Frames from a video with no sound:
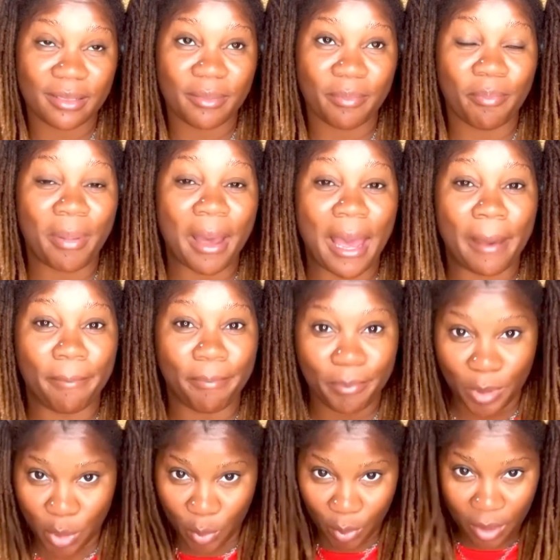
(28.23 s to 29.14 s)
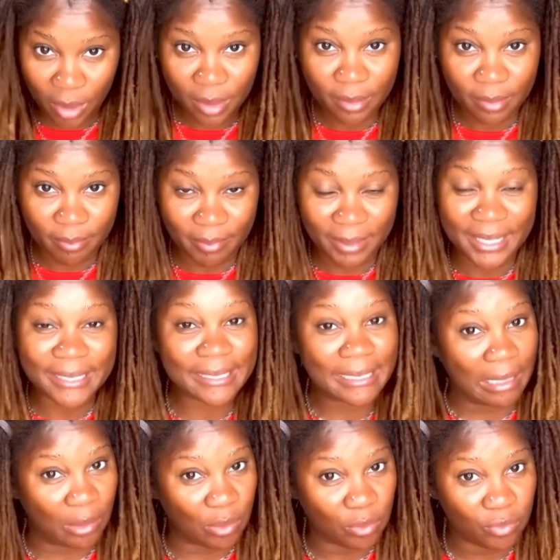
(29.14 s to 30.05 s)
by mirror
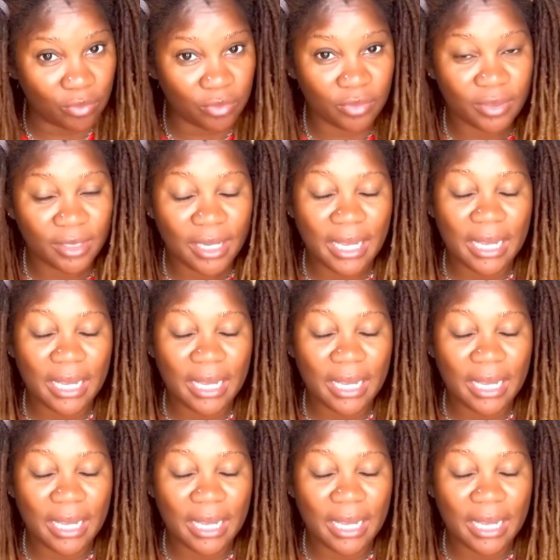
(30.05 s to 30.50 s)
myself,